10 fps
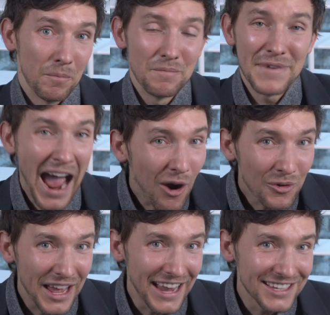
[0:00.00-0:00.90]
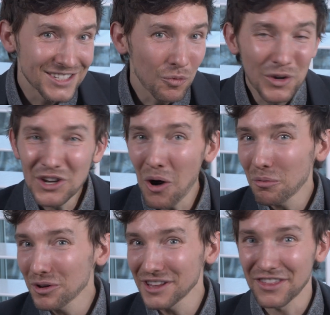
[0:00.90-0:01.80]
Nowadays, we don't
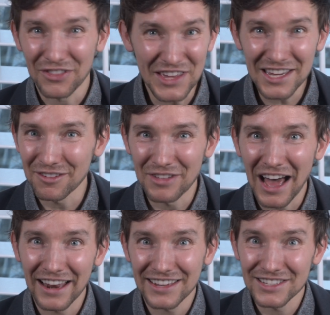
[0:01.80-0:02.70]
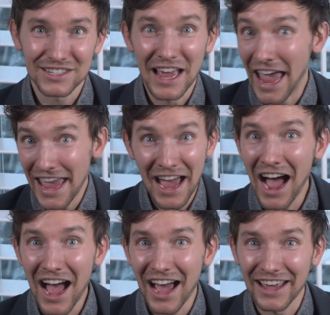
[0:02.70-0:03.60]
really think of that as
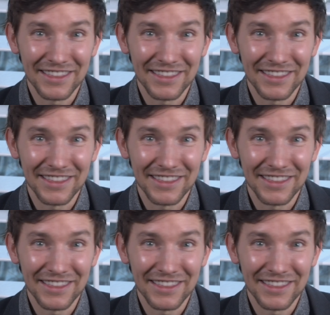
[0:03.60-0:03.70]
AI.